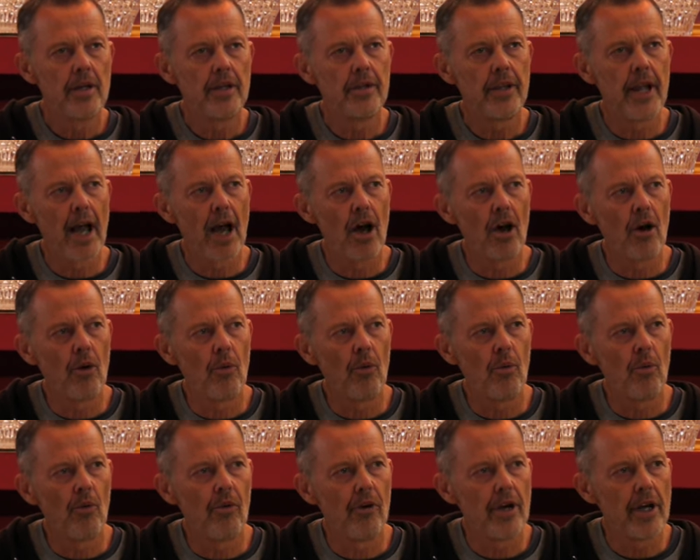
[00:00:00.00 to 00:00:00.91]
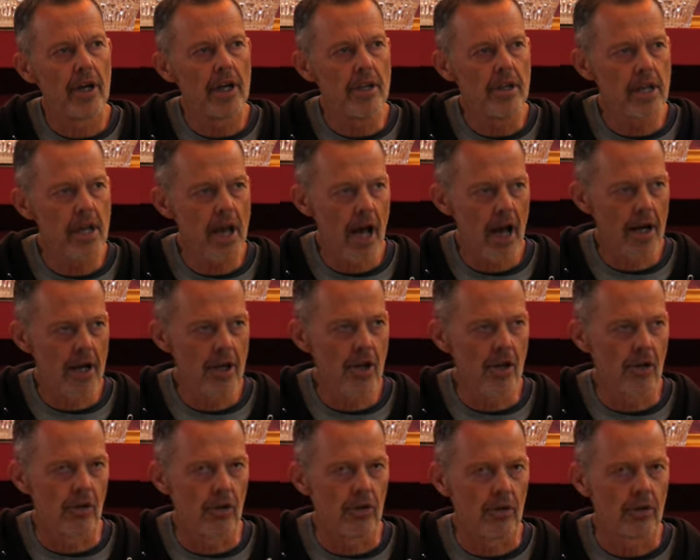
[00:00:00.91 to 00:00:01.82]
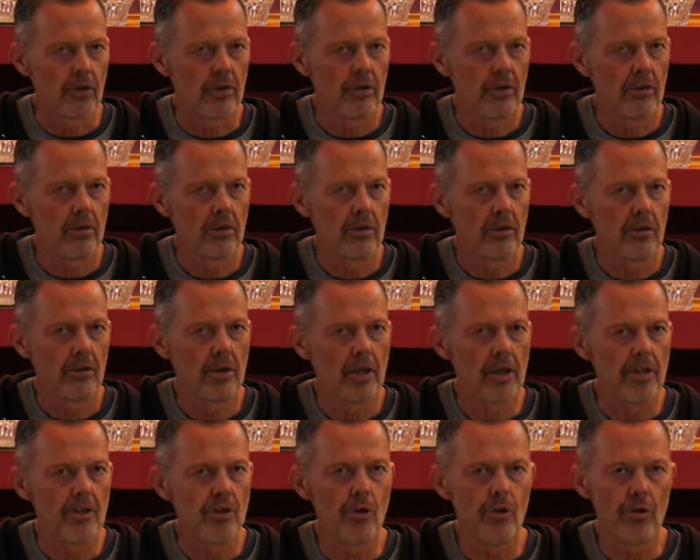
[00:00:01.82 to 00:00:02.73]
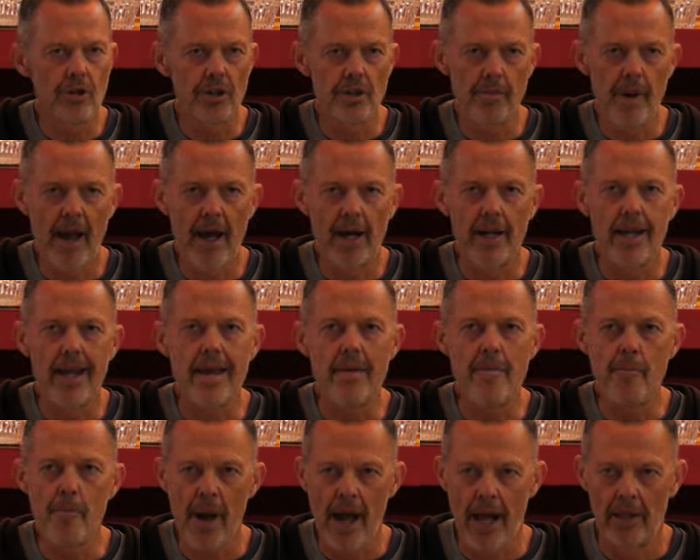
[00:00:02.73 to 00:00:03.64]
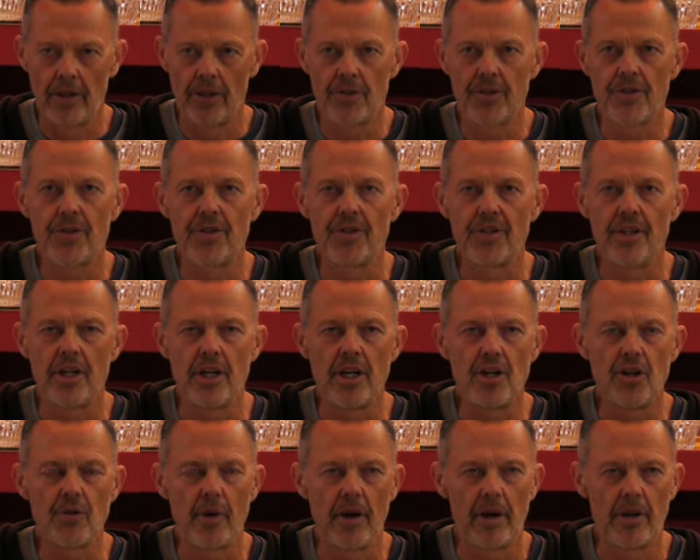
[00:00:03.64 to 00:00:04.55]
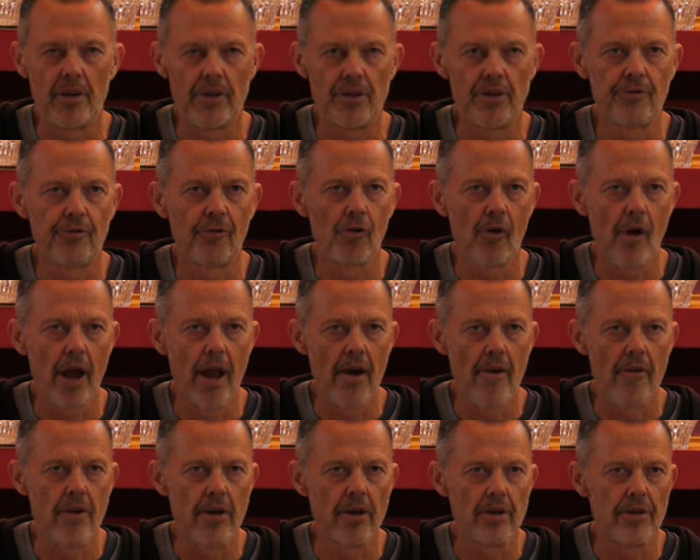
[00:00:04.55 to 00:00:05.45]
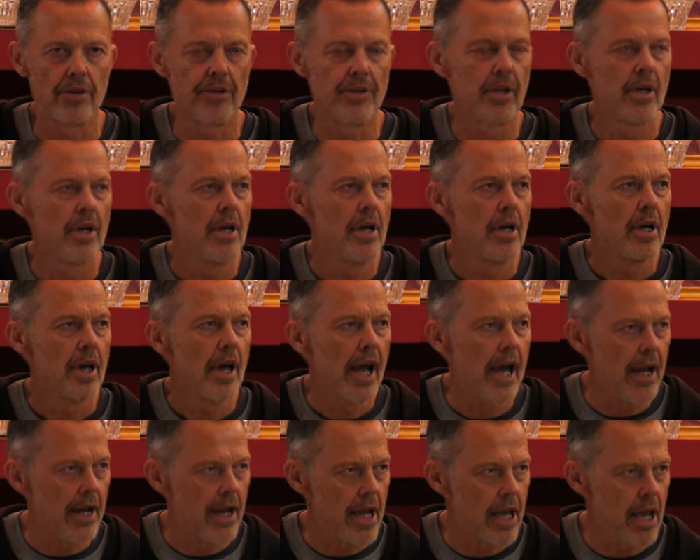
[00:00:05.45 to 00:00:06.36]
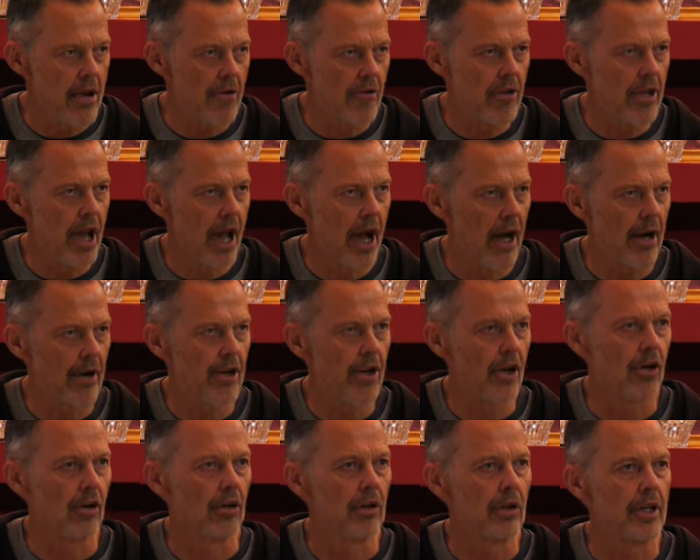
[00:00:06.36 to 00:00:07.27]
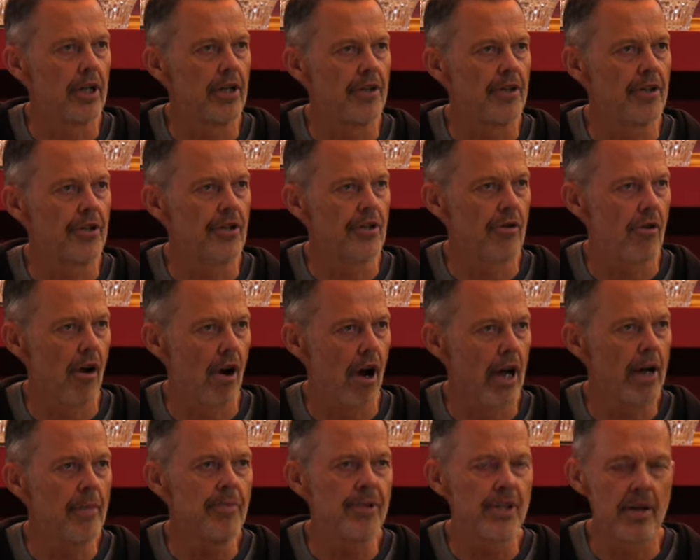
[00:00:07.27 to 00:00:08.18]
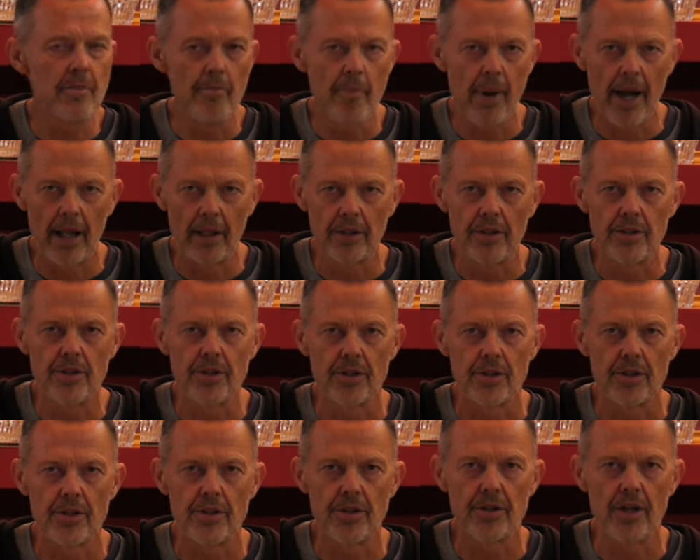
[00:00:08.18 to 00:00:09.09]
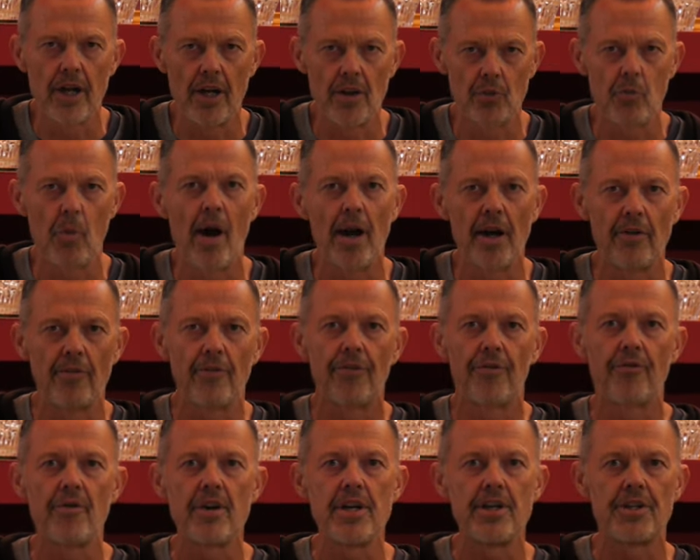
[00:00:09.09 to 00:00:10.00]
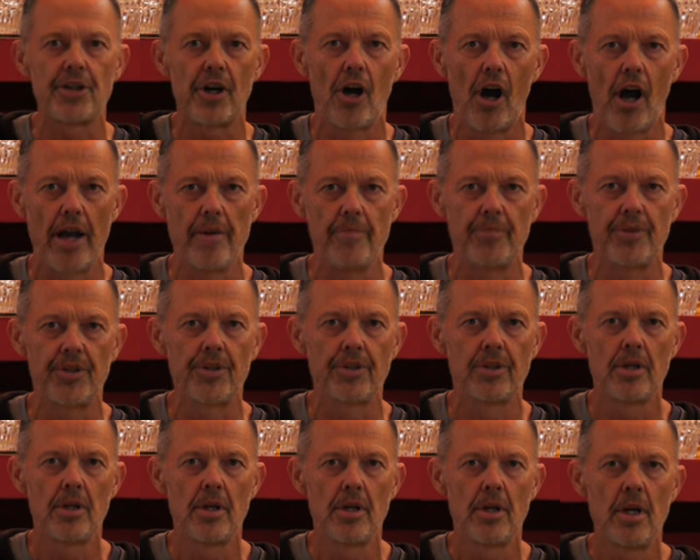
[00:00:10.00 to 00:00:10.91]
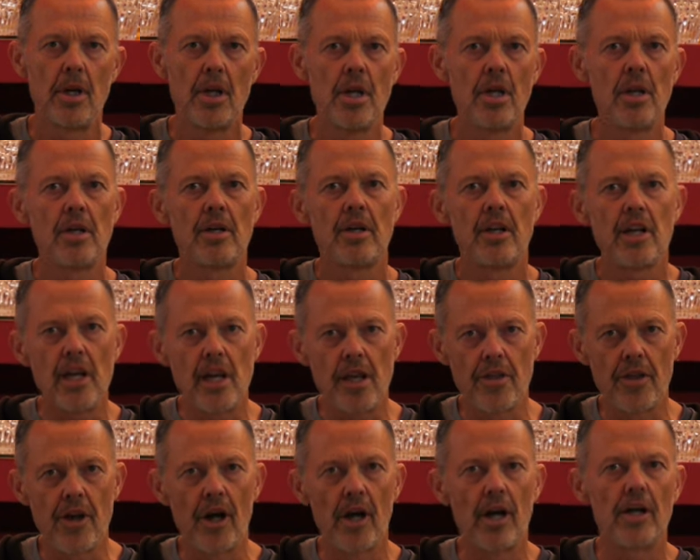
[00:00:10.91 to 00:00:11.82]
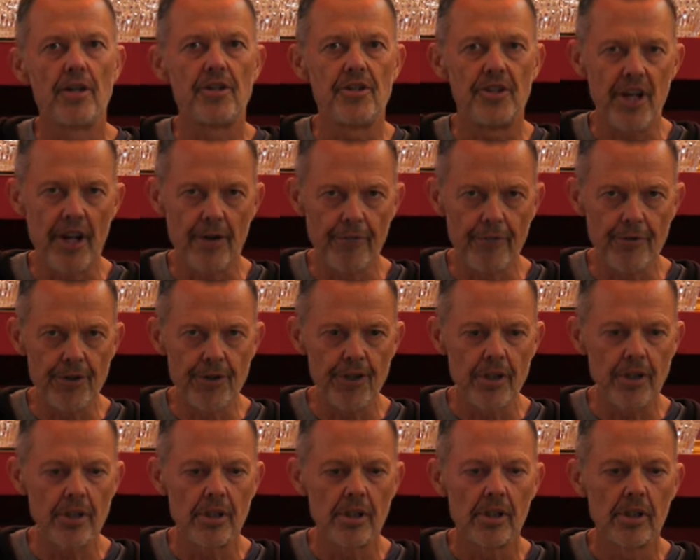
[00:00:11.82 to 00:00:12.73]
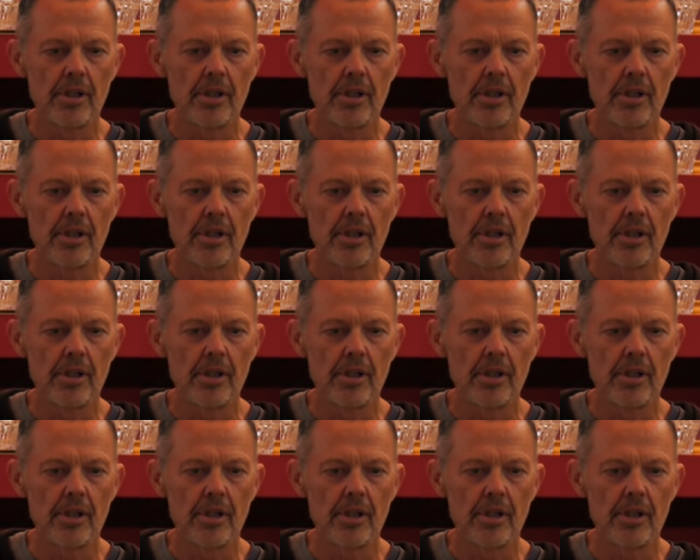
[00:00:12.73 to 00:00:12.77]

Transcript: Now, in the article, it talks about imbalances in each one of those four areas. And here in the article, it describes imbalances as one of three types either deficit